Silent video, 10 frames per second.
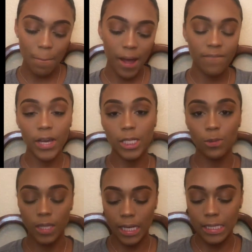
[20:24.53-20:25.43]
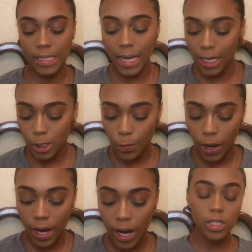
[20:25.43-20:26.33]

my face with a setting spray.